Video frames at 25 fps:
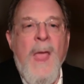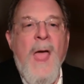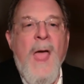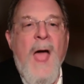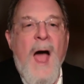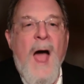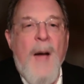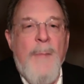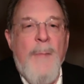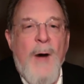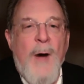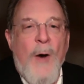
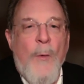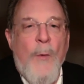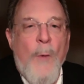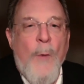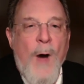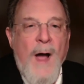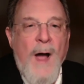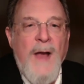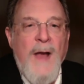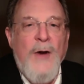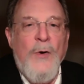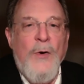about
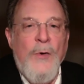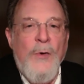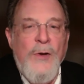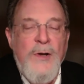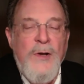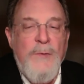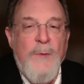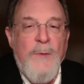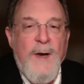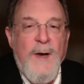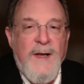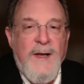why early
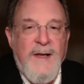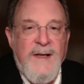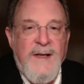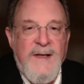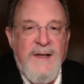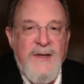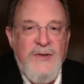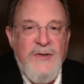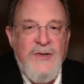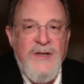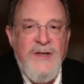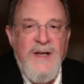
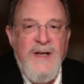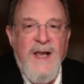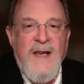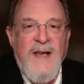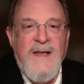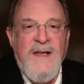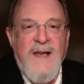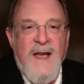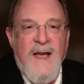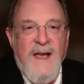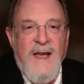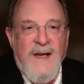recognition
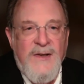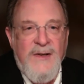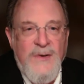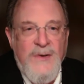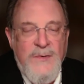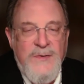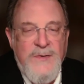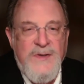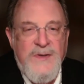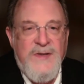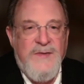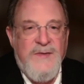and
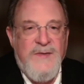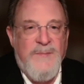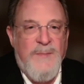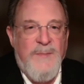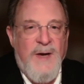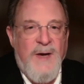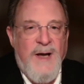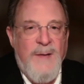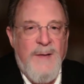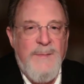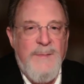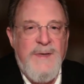diagnosis of
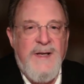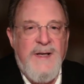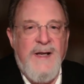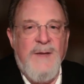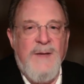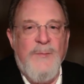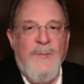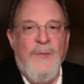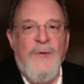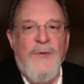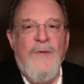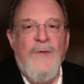POMS can
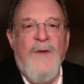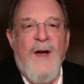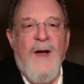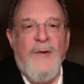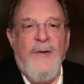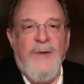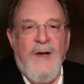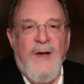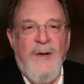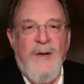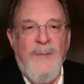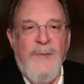improve
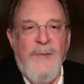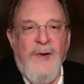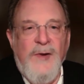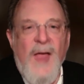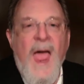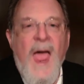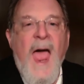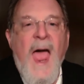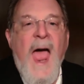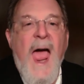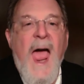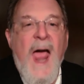outcomes
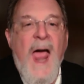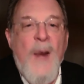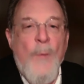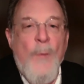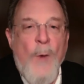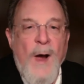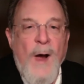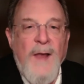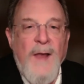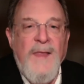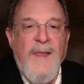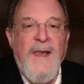and
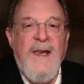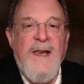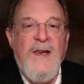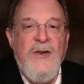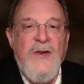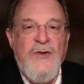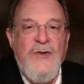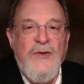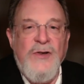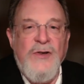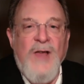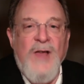why the
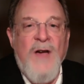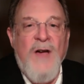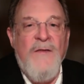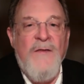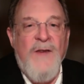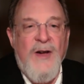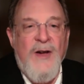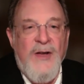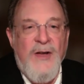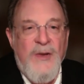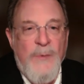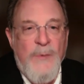initial
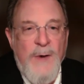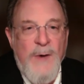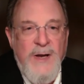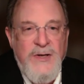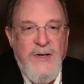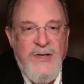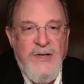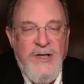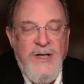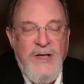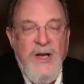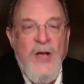
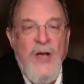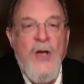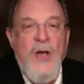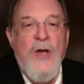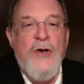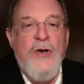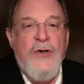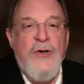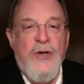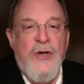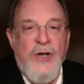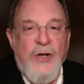evaluation
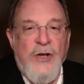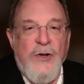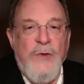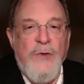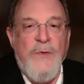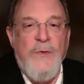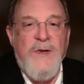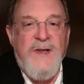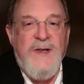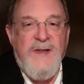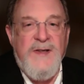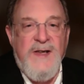should
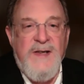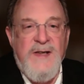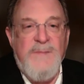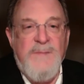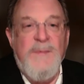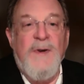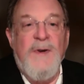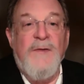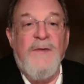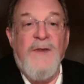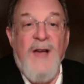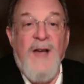include
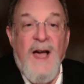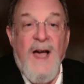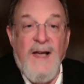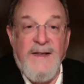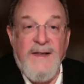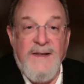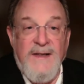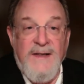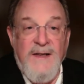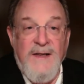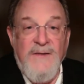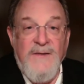assessment of
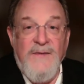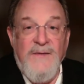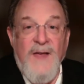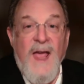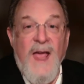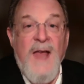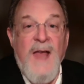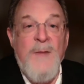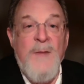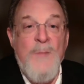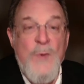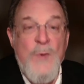cognitive
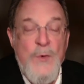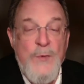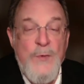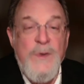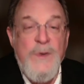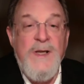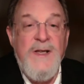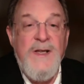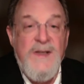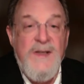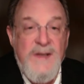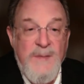and
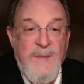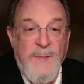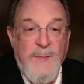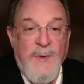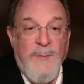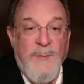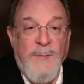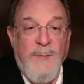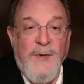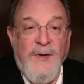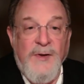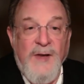mood
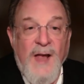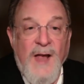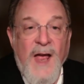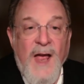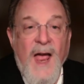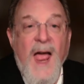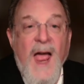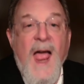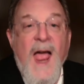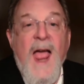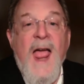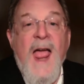symptoms.
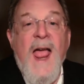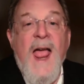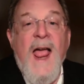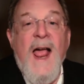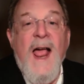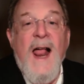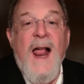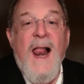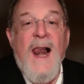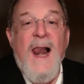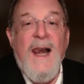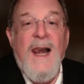
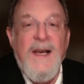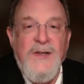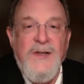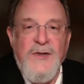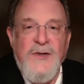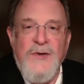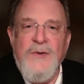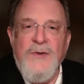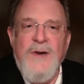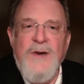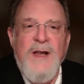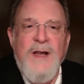Let's
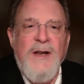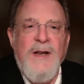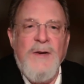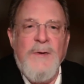turn now to